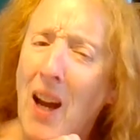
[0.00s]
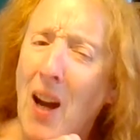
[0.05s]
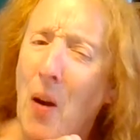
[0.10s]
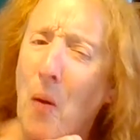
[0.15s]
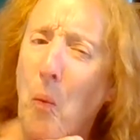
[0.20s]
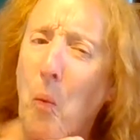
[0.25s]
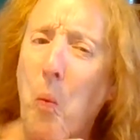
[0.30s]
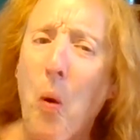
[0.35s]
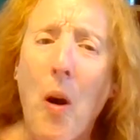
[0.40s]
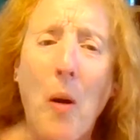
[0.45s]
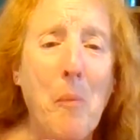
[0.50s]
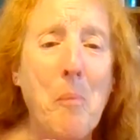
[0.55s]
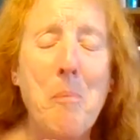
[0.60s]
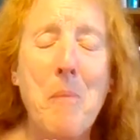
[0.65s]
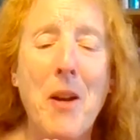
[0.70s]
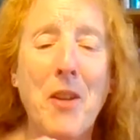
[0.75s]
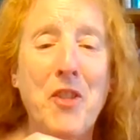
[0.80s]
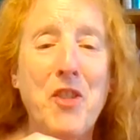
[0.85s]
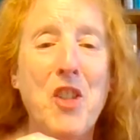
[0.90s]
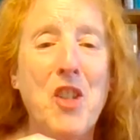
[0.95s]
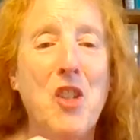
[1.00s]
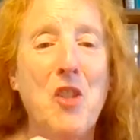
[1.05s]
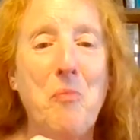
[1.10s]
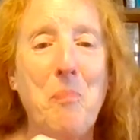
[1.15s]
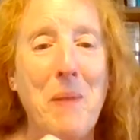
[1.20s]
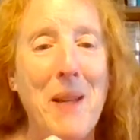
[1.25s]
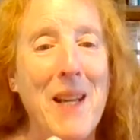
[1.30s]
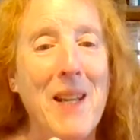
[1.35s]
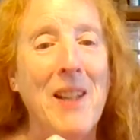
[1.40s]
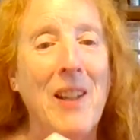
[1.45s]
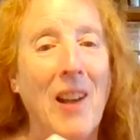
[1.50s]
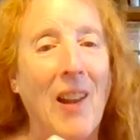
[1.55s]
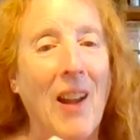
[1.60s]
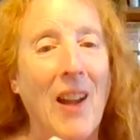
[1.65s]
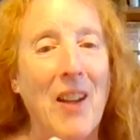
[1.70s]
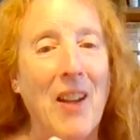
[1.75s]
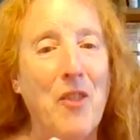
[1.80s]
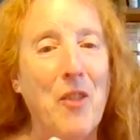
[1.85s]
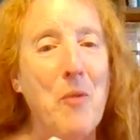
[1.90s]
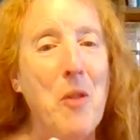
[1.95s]
what must it have been
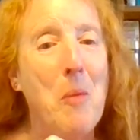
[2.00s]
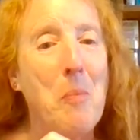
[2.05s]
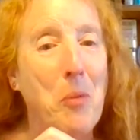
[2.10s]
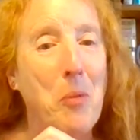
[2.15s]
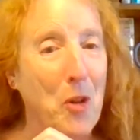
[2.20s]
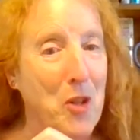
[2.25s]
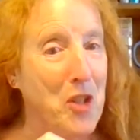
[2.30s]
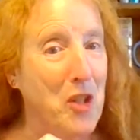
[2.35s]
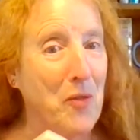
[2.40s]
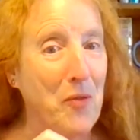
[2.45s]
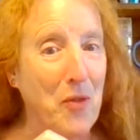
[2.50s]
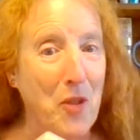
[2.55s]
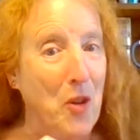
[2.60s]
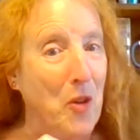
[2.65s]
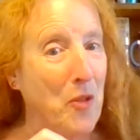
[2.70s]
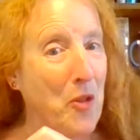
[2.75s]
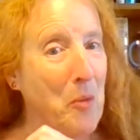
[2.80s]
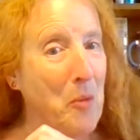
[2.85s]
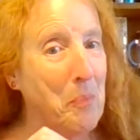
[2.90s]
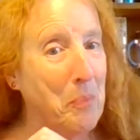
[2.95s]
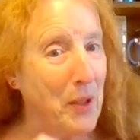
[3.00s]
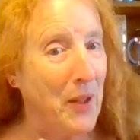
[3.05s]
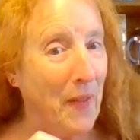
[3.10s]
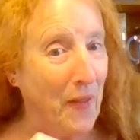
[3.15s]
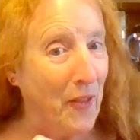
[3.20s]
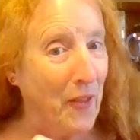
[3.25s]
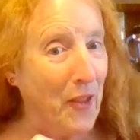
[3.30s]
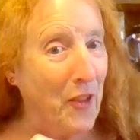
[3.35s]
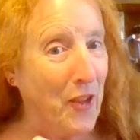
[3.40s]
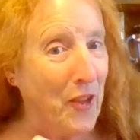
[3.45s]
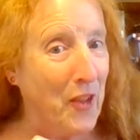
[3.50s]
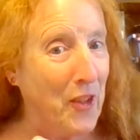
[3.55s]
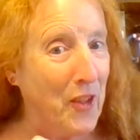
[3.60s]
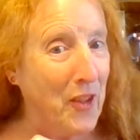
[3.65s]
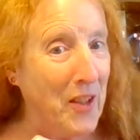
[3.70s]
like from the point of view of the prince?